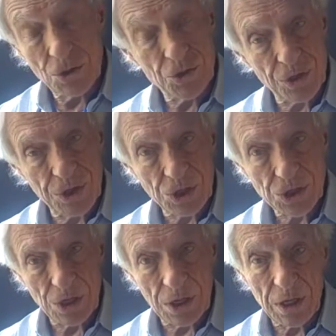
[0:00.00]

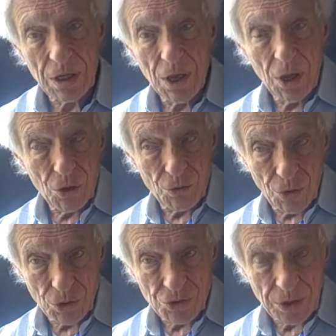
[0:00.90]
Traditionally,
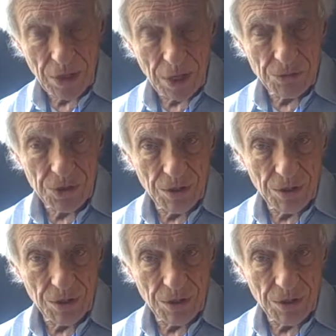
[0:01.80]
Rotary clubs in